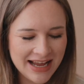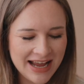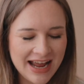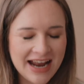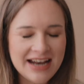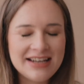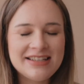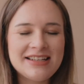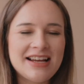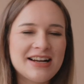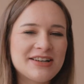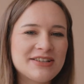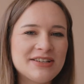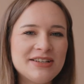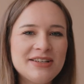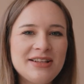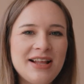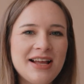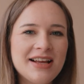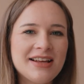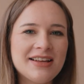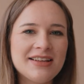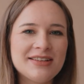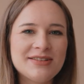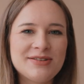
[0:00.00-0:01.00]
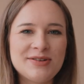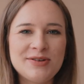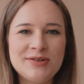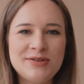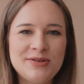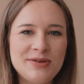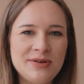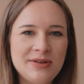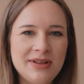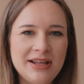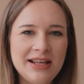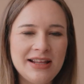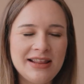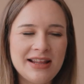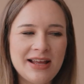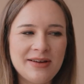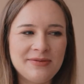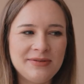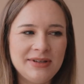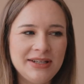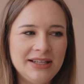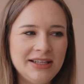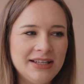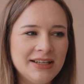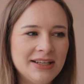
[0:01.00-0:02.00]
and it's actually like so soothing that
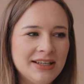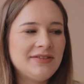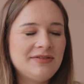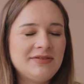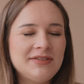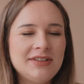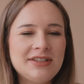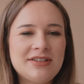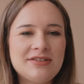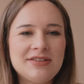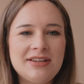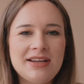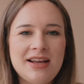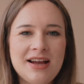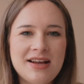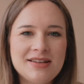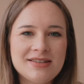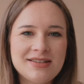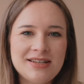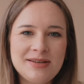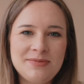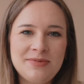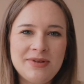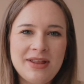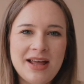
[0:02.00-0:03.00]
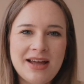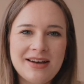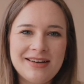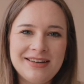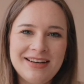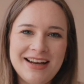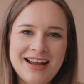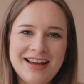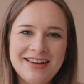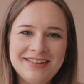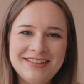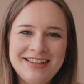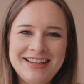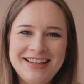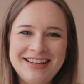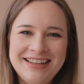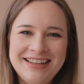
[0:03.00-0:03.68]
we literally can't sleep without it now.